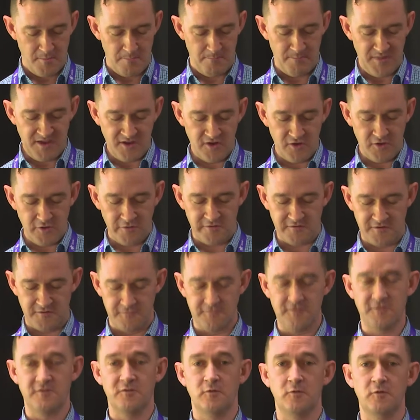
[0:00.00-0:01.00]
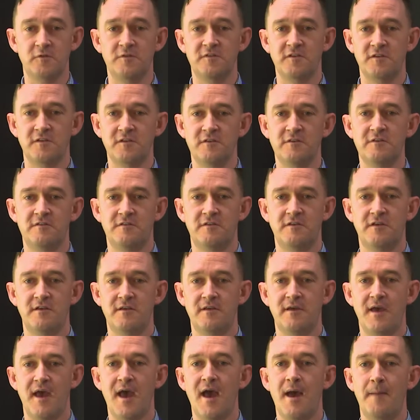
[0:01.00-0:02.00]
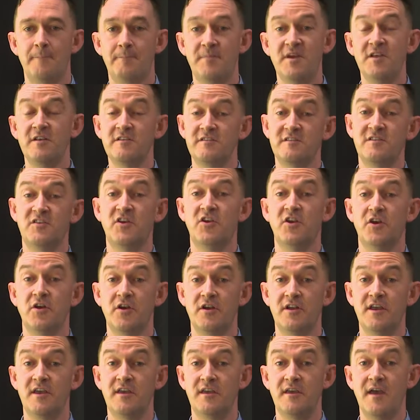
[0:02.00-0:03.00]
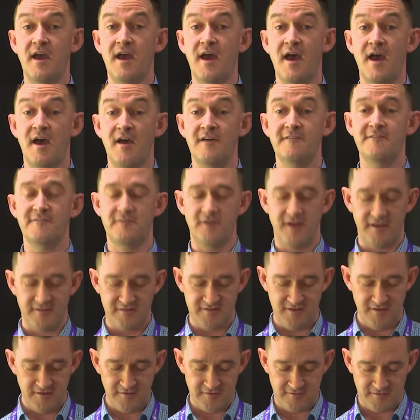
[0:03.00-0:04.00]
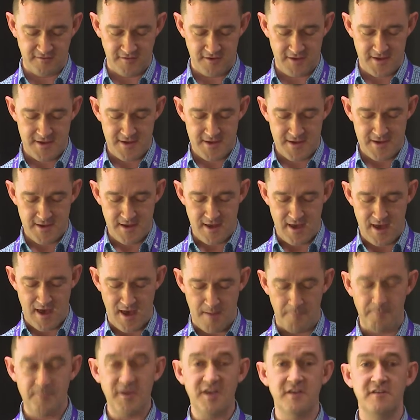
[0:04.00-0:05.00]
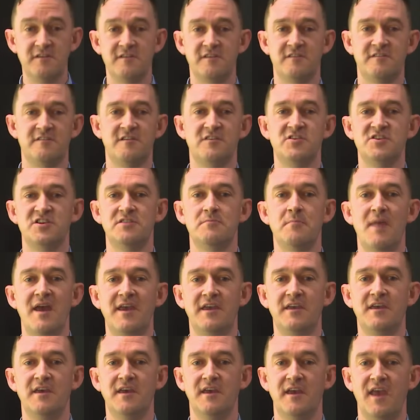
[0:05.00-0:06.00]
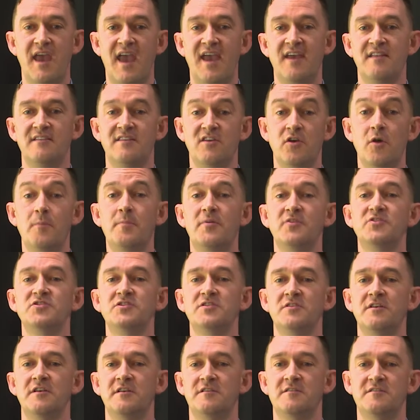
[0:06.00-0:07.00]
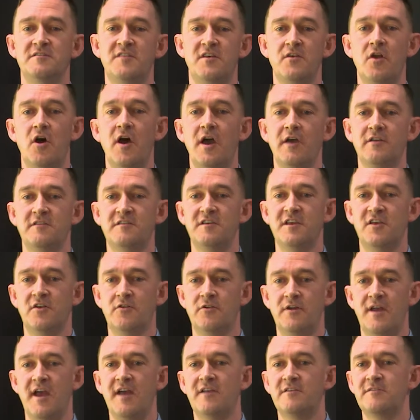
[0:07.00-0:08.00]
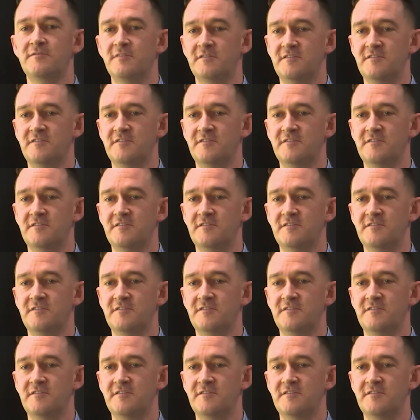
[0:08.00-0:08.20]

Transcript: better use of resources, better security for assets, better decision making, and the opportunities that IoT creates for